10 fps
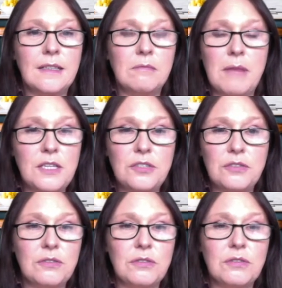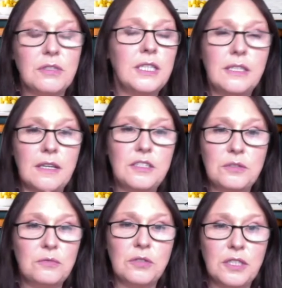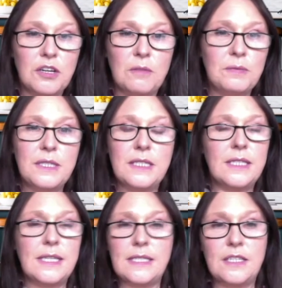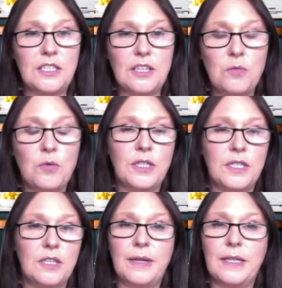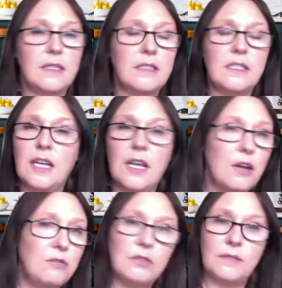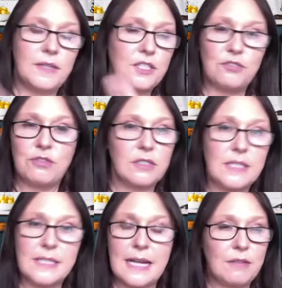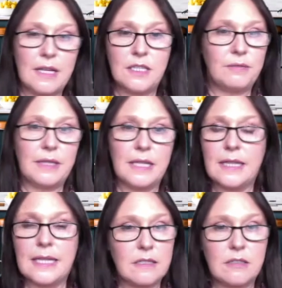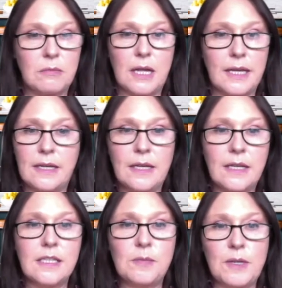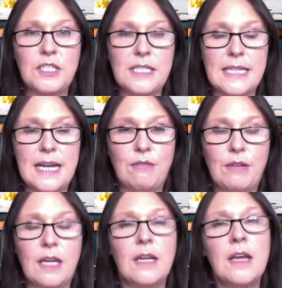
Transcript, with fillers: Make sure, you know, you do all your competencies and you know what you're doing. And there's loads of instructors out there doing that. That's not my specialist area.